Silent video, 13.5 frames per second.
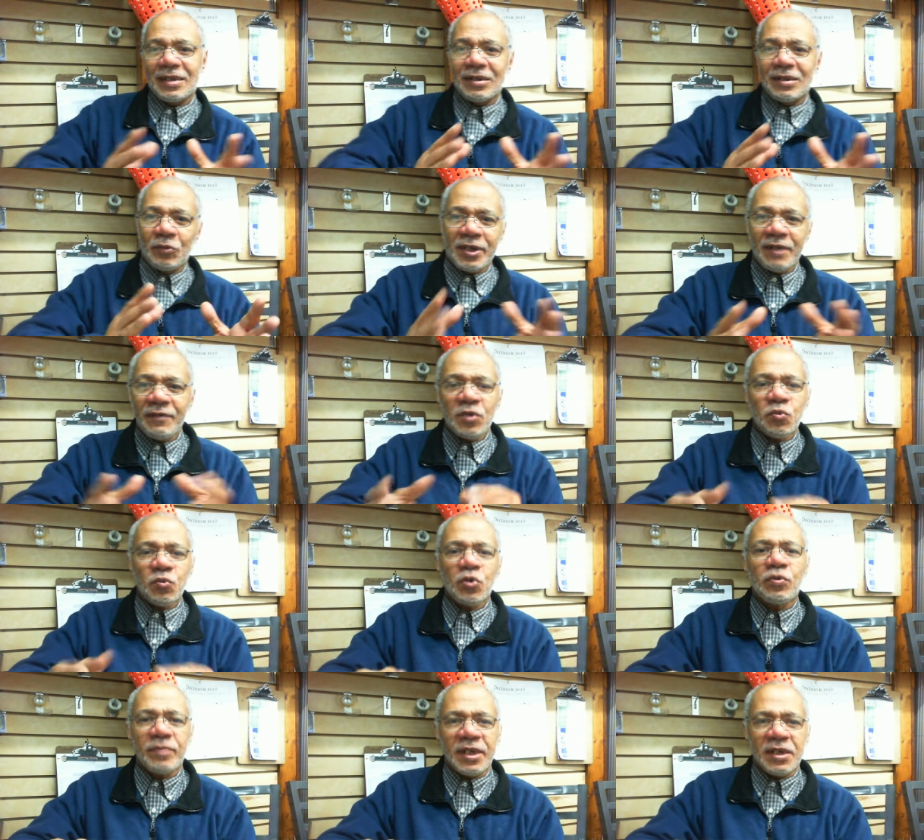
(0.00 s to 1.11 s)
Whatever the
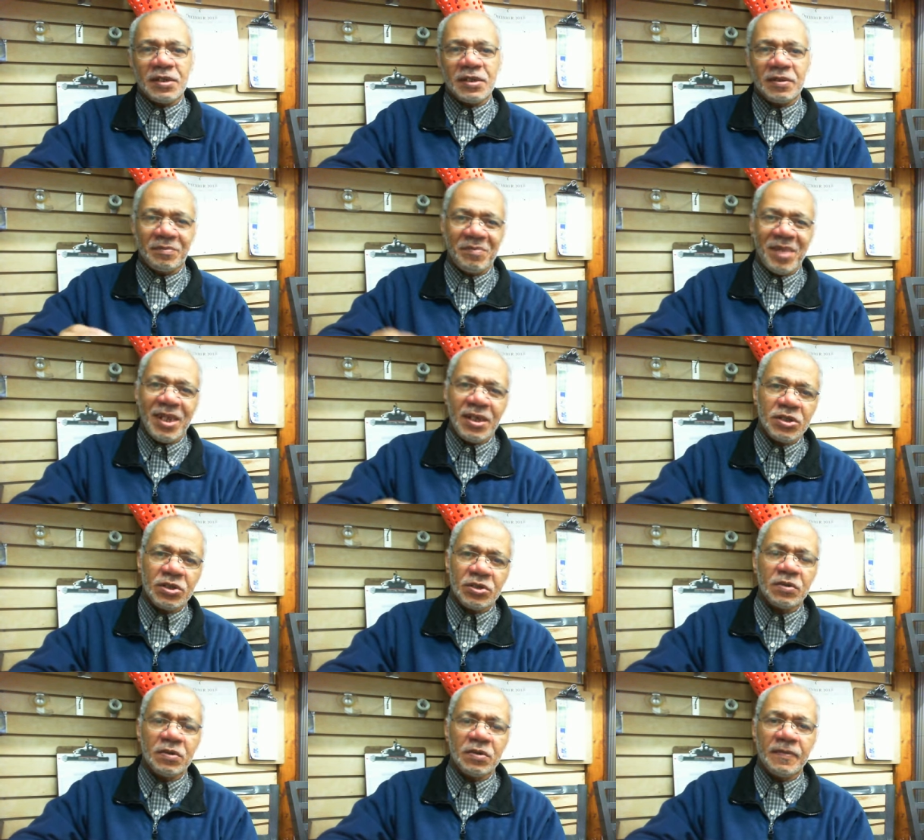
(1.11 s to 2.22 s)
room is, make
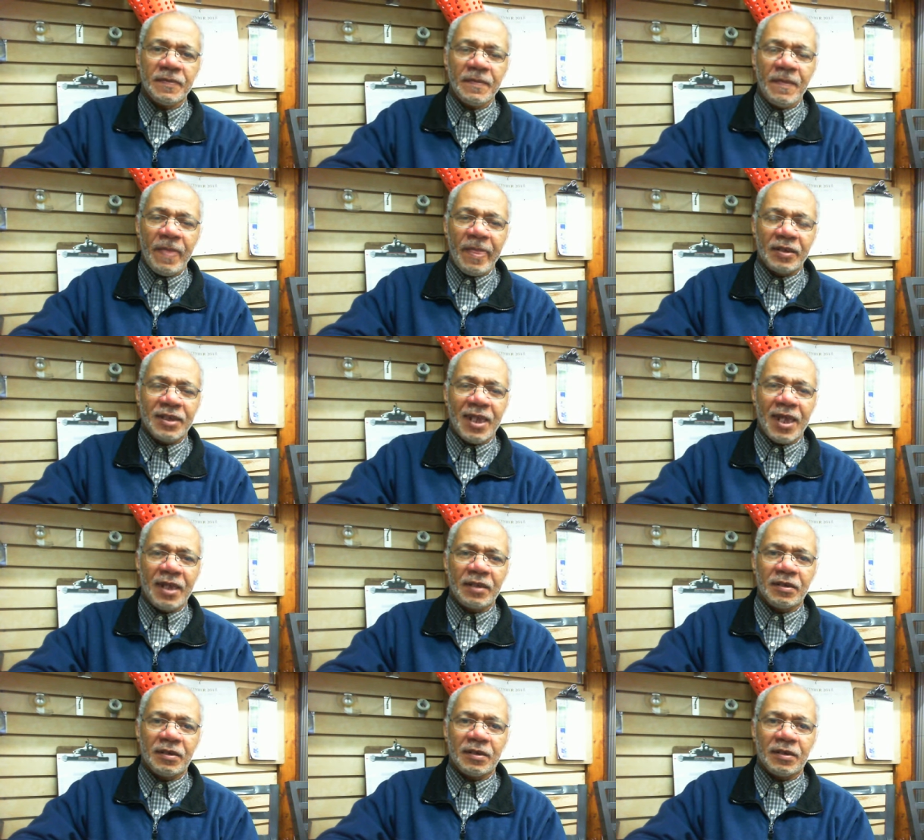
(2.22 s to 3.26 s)
sure that